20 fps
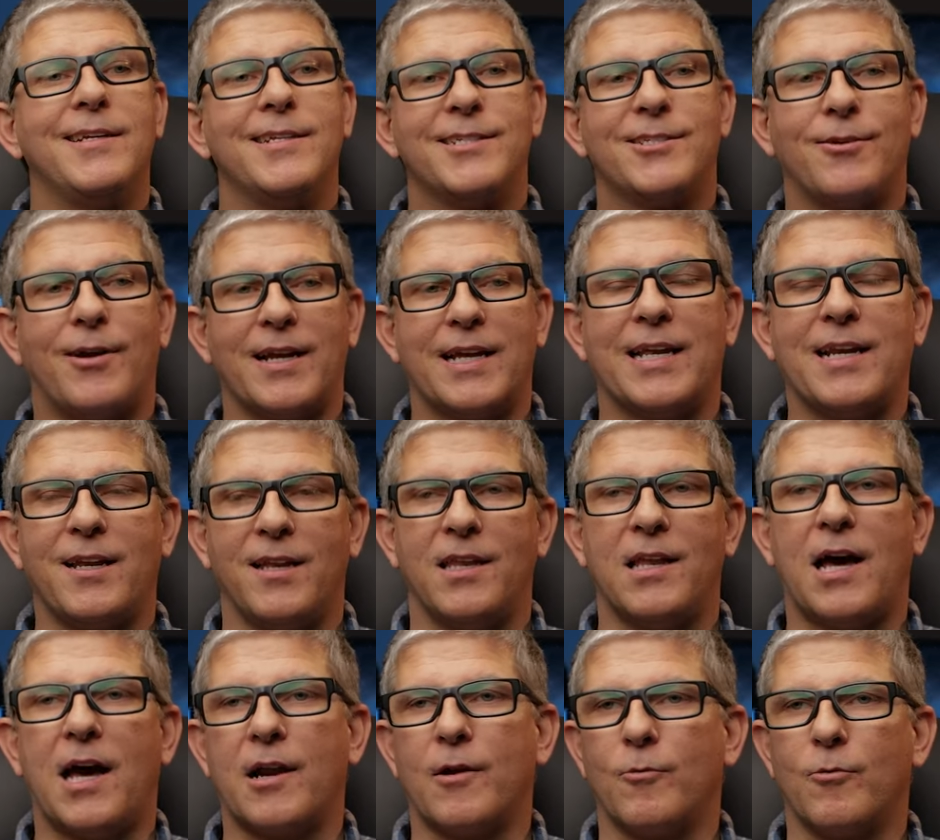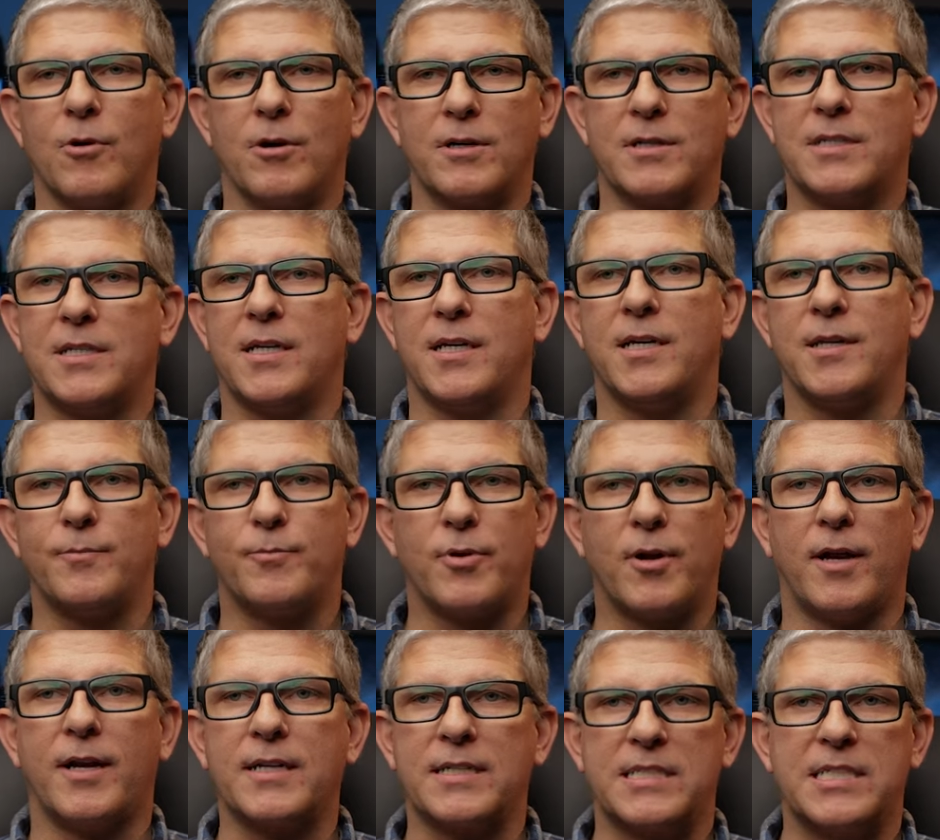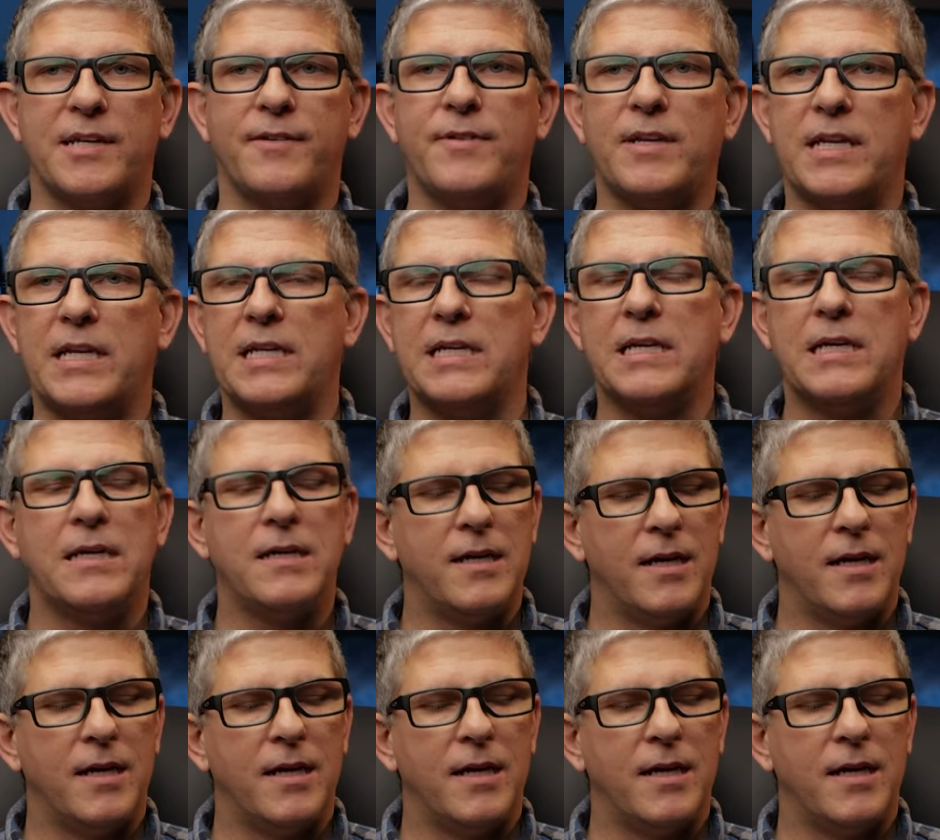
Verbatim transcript: So I get a lot of work done, productivity.